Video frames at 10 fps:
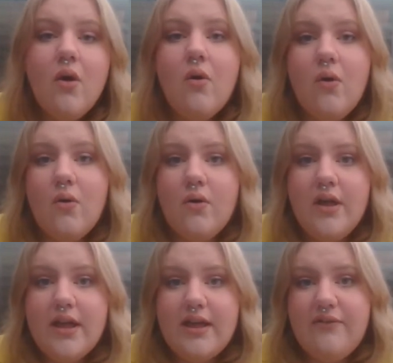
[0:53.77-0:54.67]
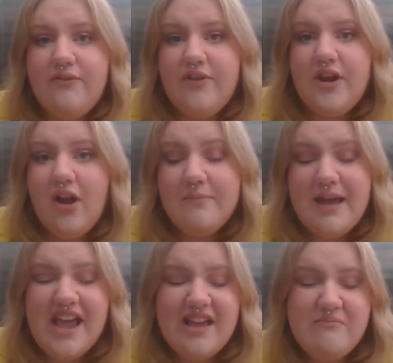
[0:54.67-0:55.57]
or if you like
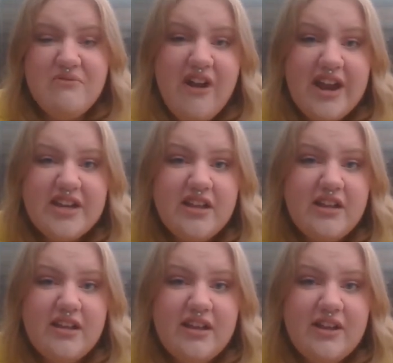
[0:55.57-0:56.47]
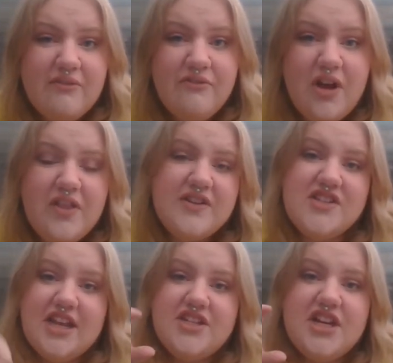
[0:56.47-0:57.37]
making bread, you can find those
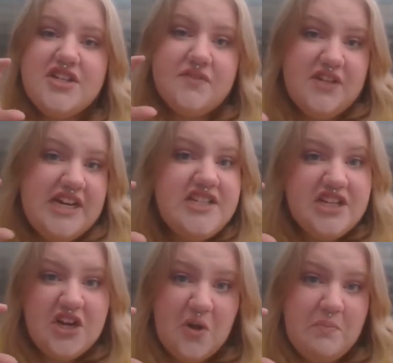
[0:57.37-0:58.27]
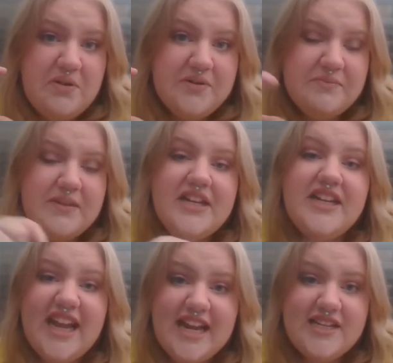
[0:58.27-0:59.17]
sachets of yeast in your cupboard, and
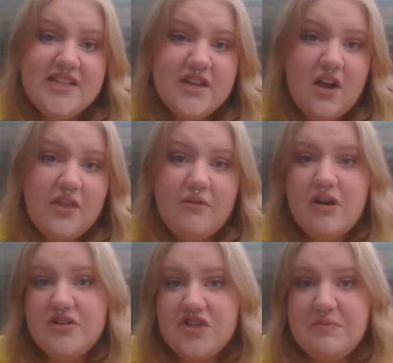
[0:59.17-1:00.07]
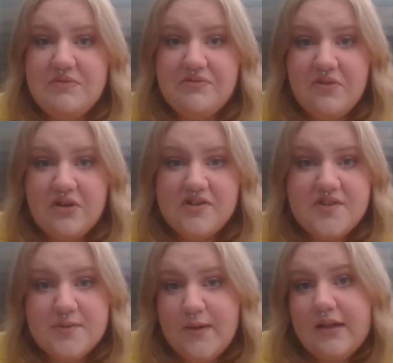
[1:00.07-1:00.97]
yeast are their own type of fungus
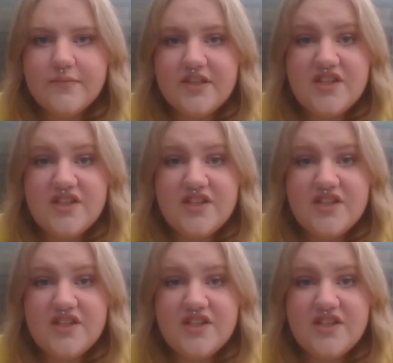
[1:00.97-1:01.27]
as well.